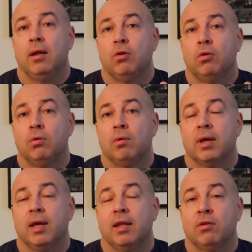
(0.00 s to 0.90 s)
to
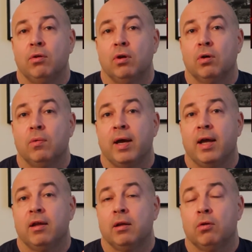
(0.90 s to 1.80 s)
get to know
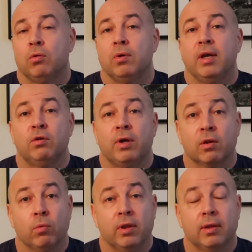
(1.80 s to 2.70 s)
and to
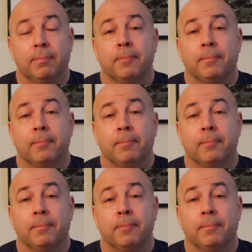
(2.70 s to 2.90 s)
interact with.